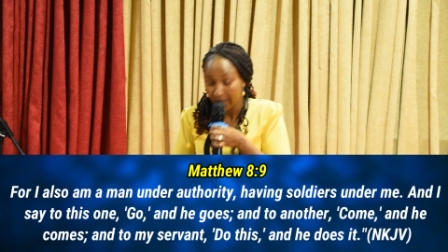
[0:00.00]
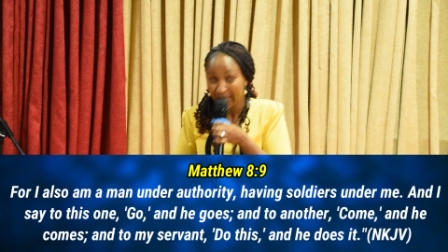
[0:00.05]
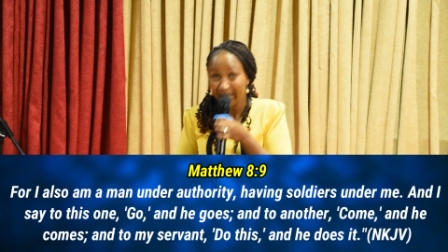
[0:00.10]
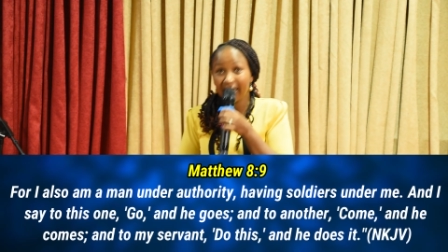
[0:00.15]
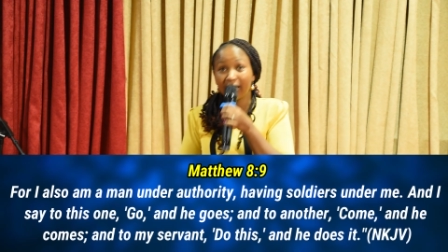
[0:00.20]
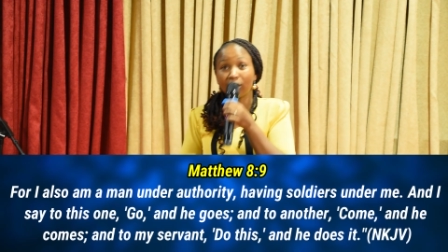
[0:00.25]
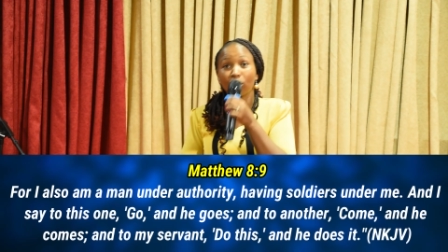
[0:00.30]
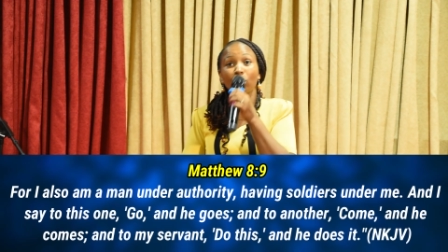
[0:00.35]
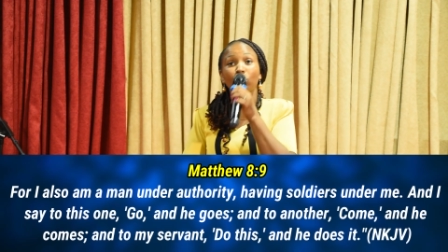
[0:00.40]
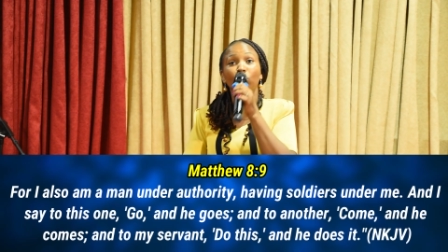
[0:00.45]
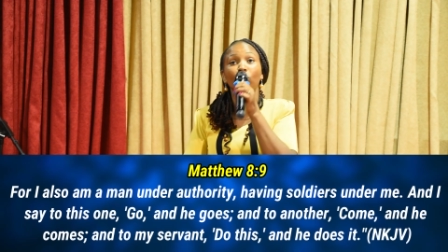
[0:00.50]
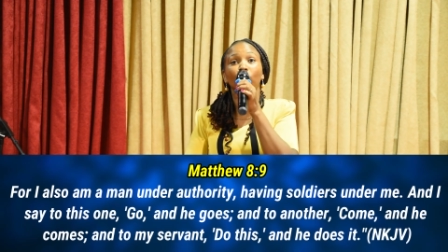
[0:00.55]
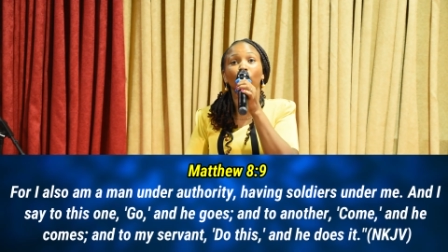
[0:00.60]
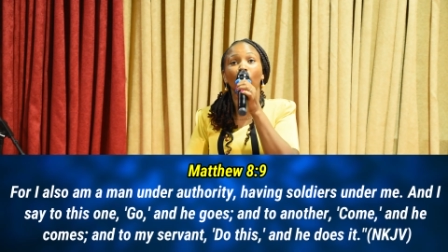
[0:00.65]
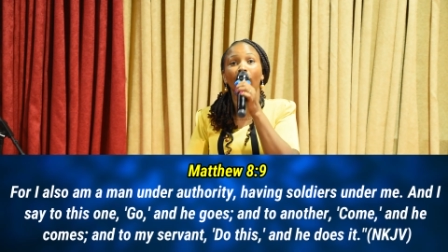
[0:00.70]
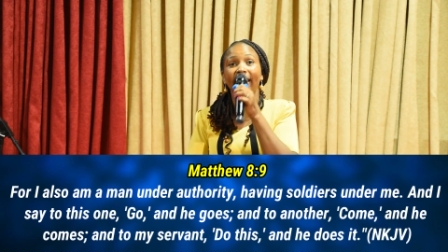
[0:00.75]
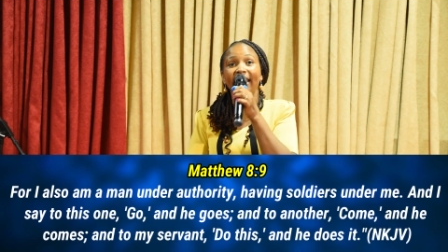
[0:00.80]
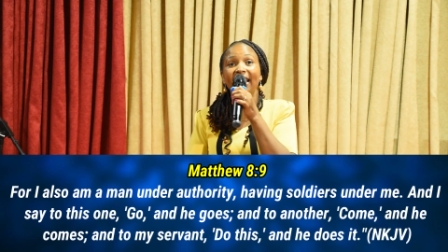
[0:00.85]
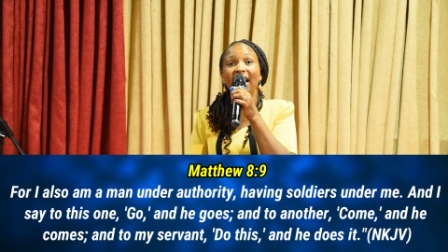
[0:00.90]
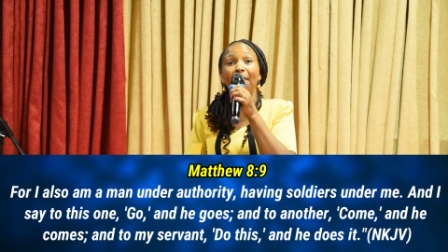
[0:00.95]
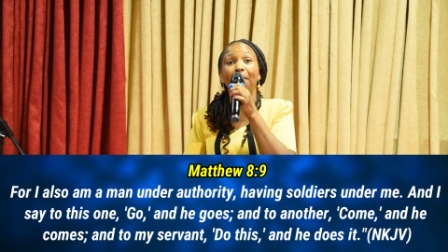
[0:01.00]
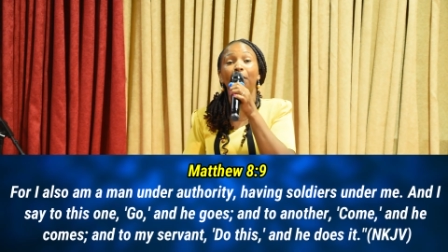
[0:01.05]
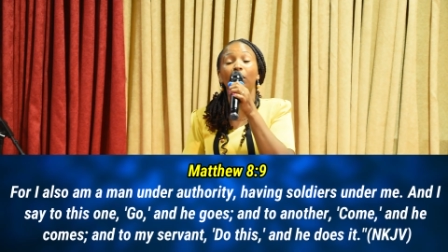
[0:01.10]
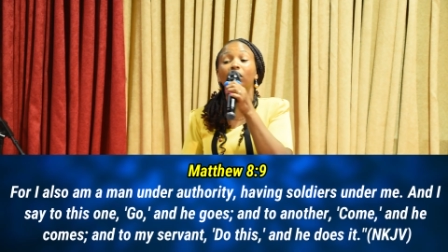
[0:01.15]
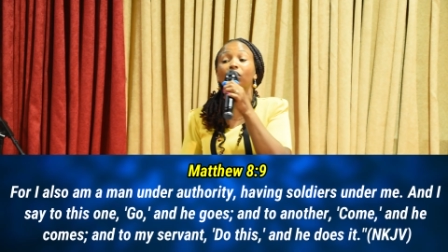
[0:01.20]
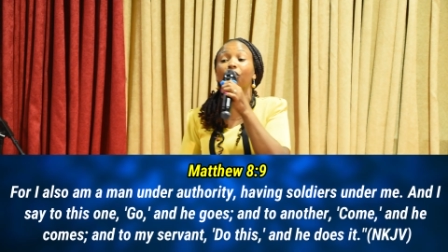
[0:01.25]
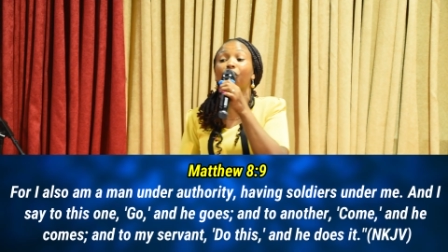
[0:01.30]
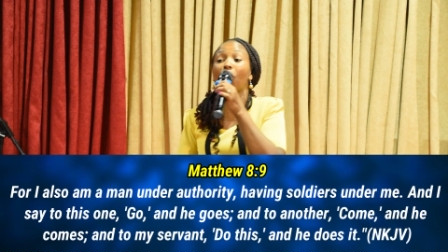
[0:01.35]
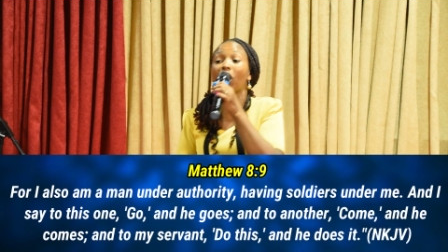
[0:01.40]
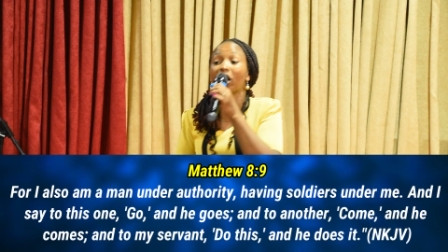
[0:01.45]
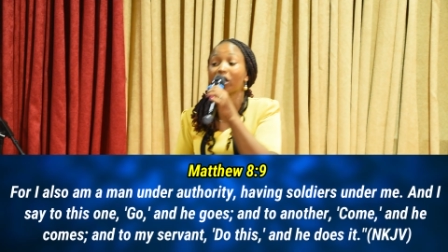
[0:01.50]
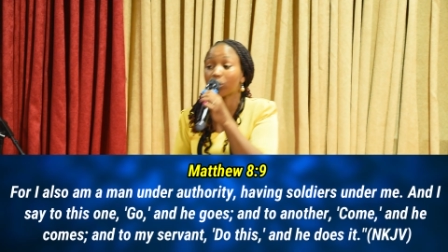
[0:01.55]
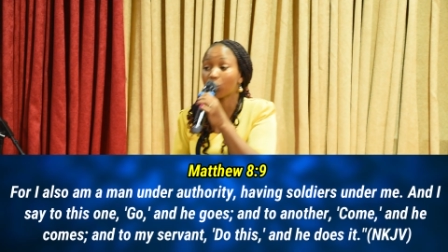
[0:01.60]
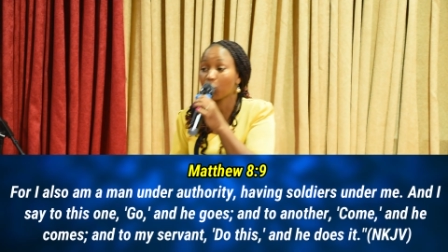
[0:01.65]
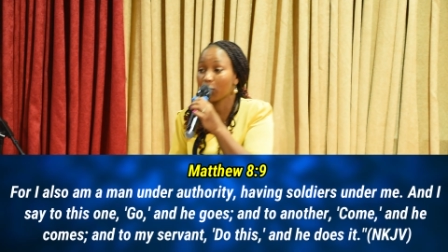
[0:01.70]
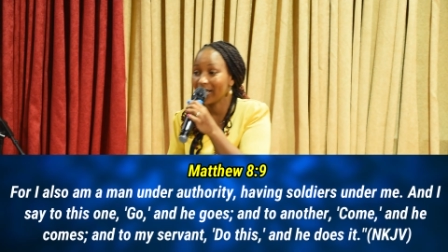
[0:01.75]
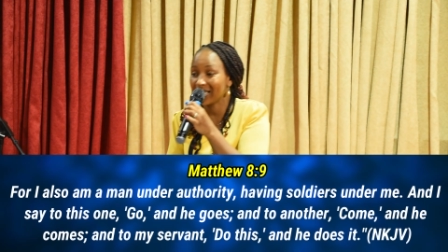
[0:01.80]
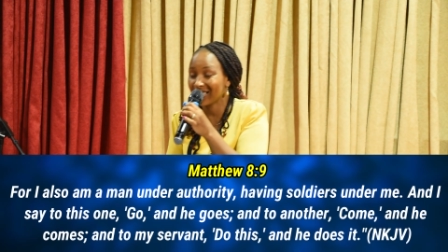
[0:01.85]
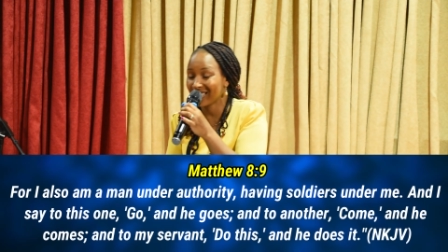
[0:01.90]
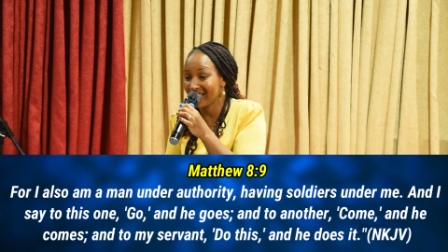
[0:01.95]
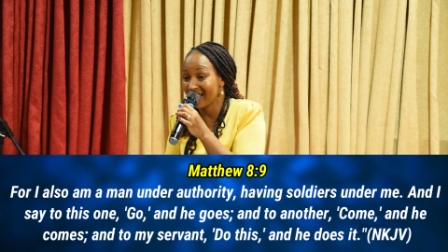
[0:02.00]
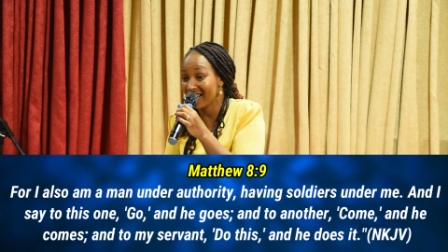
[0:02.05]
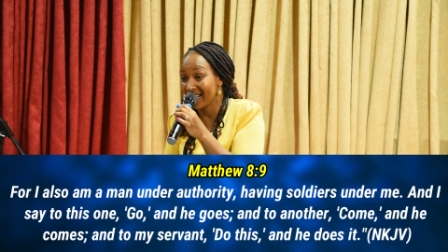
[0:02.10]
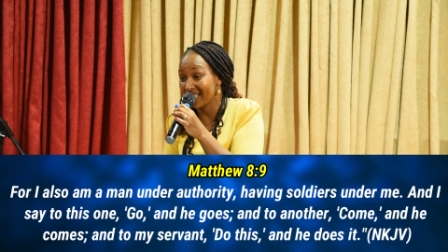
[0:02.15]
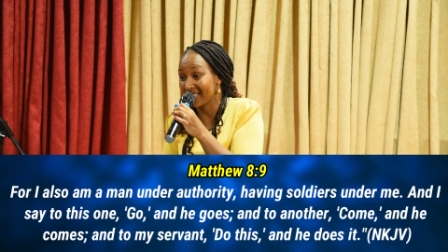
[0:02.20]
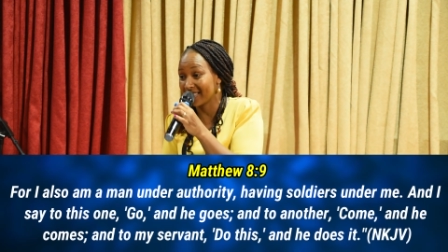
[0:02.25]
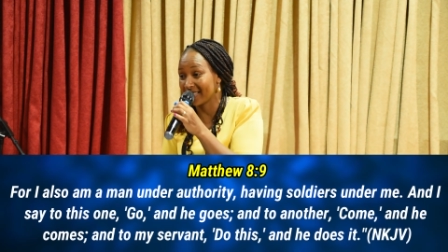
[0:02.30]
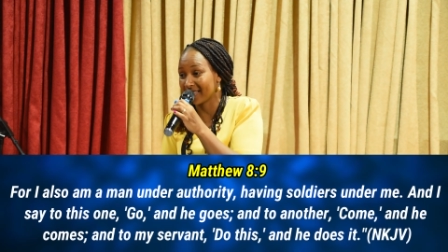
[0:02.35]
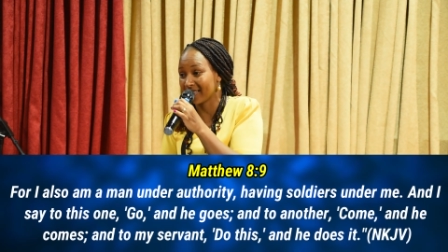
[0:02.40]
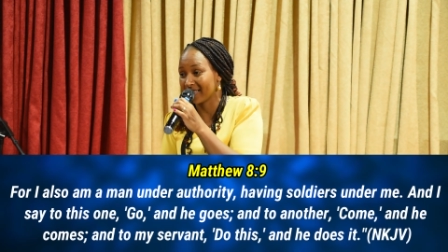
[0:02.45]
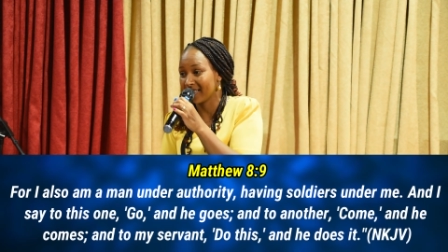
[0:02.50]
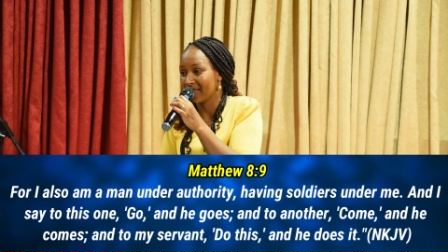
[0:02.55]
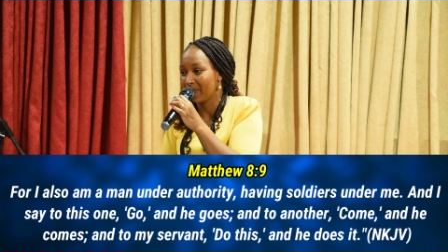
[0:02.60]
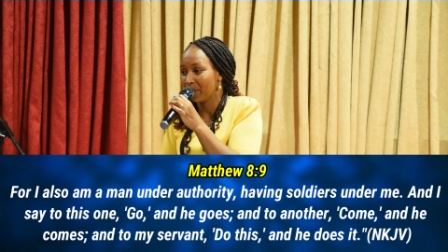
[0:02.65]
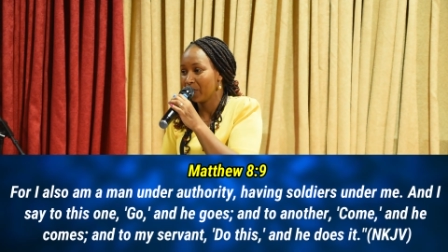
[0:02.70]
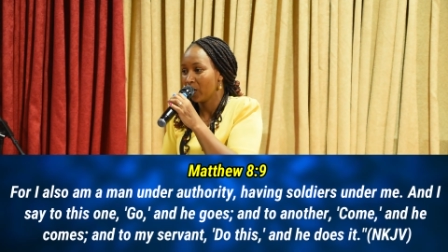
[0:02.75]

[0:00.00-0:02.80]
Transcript: He's also talking about false witness